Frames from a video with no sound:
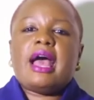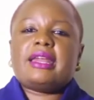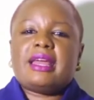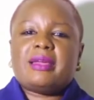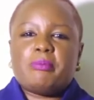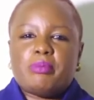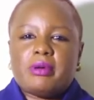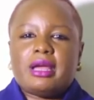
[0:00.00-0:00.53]
and
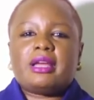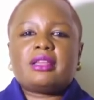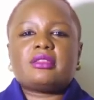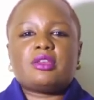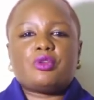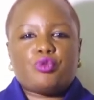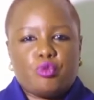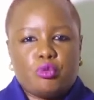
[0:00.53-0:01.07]
I
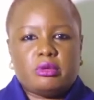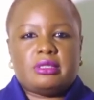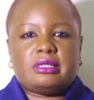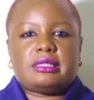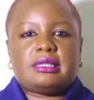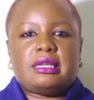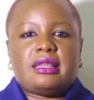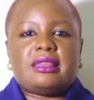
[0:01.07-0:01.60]
break the
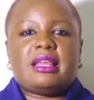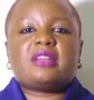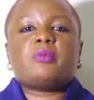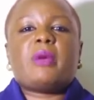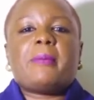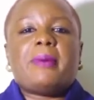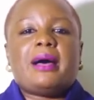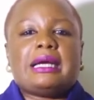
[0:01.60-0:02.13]
rules
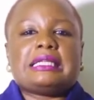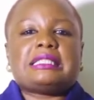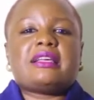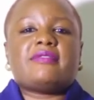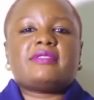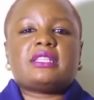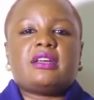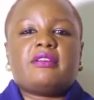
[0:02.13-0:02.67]
that my parents
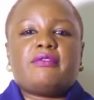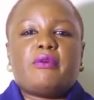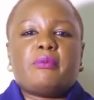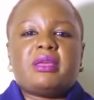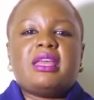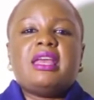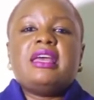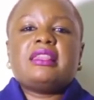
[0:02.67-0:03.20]
have set for
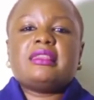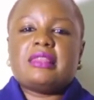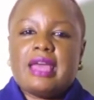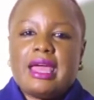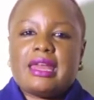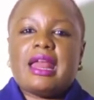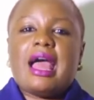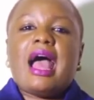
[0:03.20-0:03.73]
me,
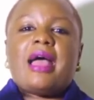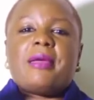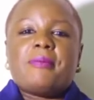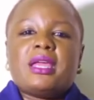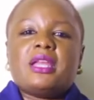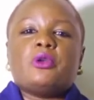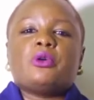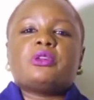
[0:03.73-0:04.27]
then I
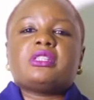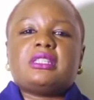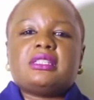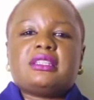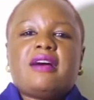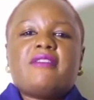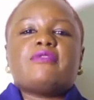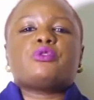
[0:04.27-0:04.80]
may not
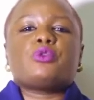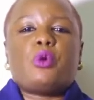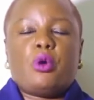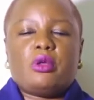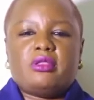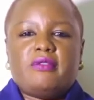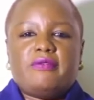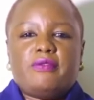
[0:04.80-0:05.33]
deserve to
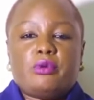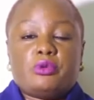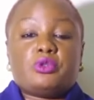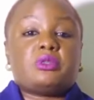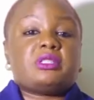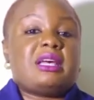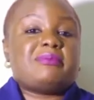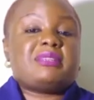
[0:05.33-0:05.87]
own the phone.
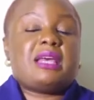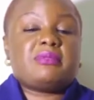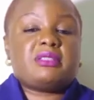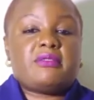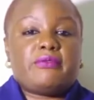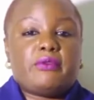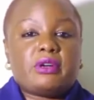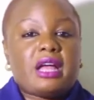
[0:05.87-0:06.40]
So sometimes
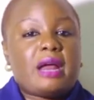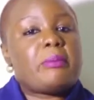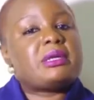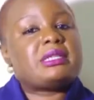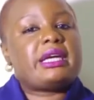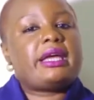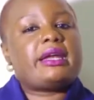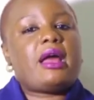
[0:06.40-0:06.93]
the phone can
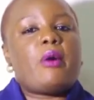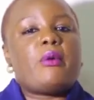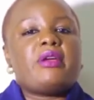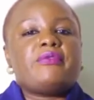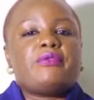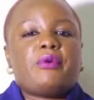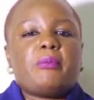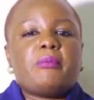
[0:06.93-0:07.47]
be taken
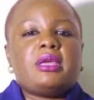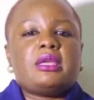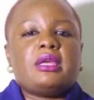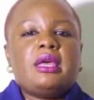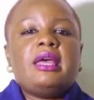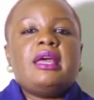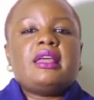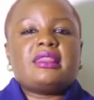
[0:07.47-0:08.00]
away from me.
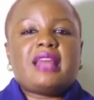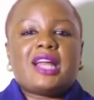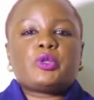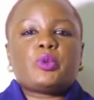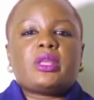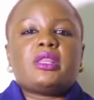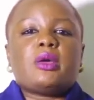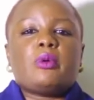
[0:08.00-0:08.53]

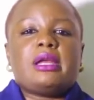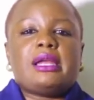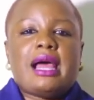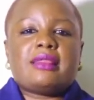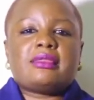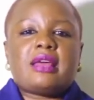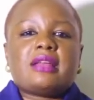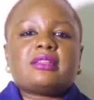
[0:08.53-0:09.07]
That way they will
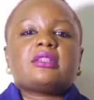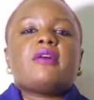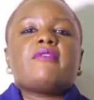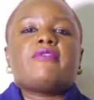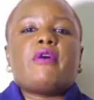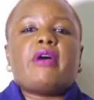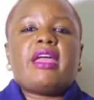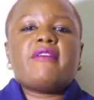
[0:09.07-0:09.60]
learn that
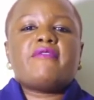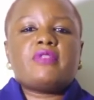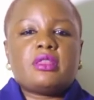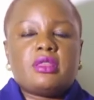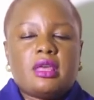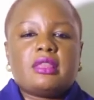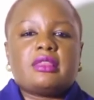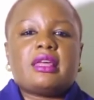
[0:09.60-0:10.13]
for
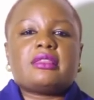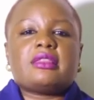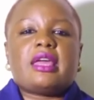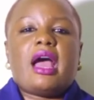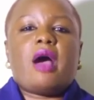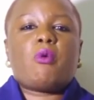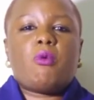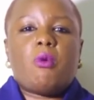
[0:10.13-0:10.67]
everything that
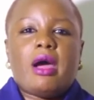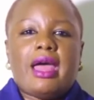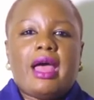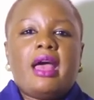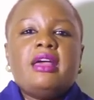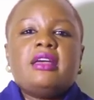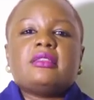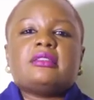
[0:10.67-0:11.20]
they
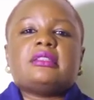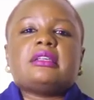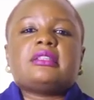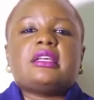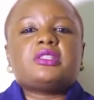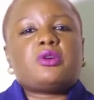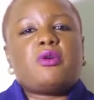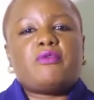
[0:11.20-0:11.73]
acquire, there's a
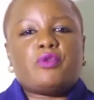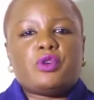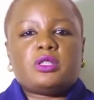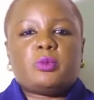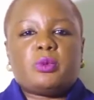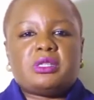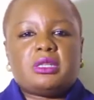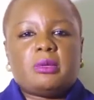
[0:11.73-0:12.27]
sense of
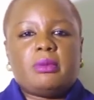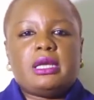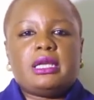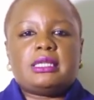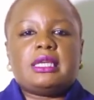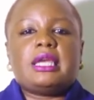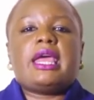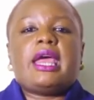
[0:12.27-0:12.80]

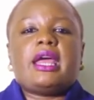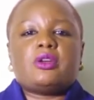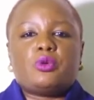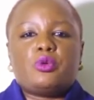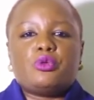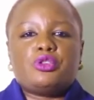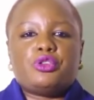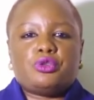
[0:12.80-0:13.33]
responsibility
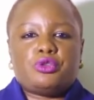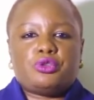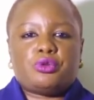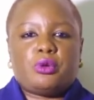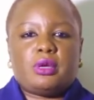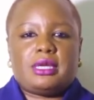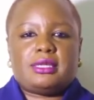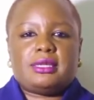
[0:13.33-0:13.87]
and good use
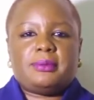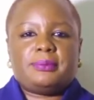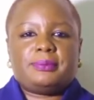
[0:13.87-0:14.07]
to it.